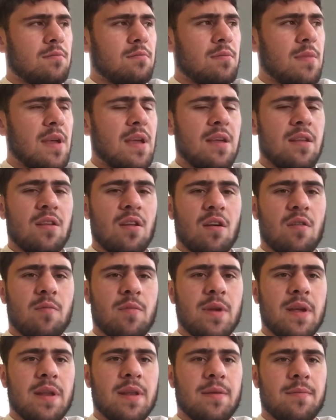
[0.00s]
May not have
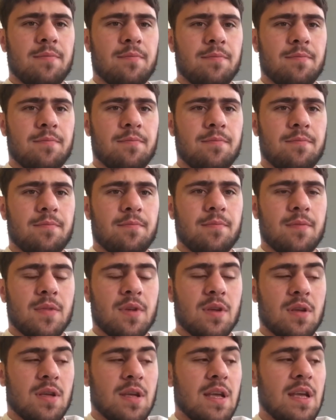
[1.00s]
been him.
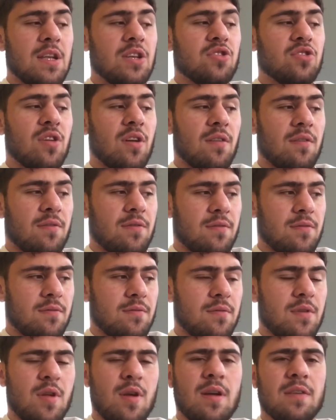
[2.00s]
Kitrov.
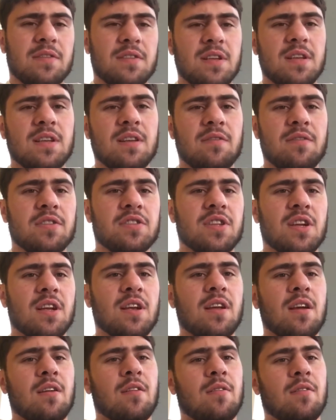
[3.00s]
No, I've seen
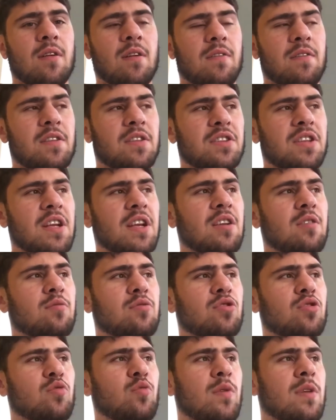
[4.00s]
Devrachenko. I think Jacob
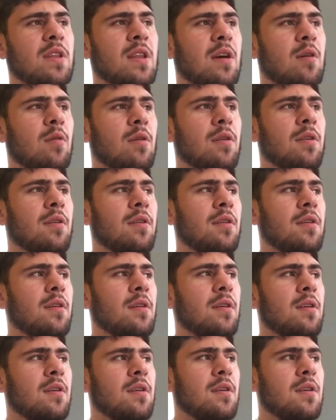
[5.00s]
should win that one,
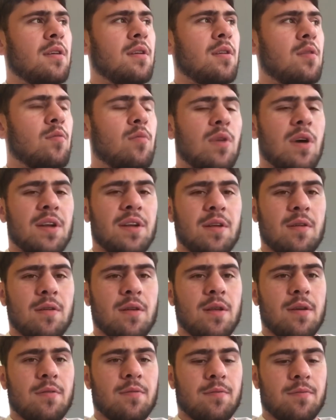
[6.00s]
but I don't
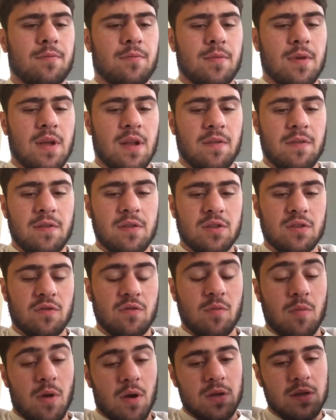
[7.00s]
know. I think there's
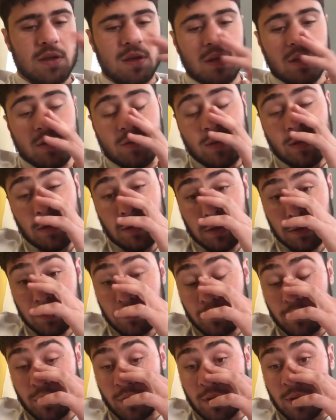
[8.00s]
other boxing on as well at
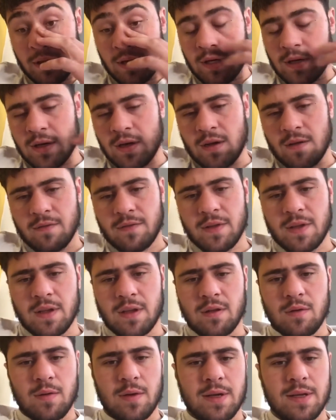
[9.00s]
some point, and I can't
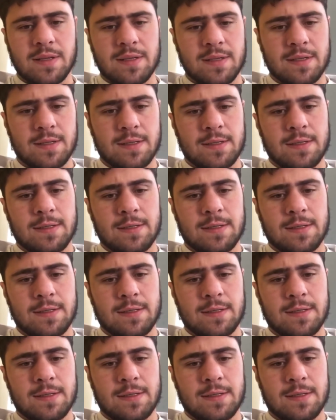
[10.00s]
think who it is.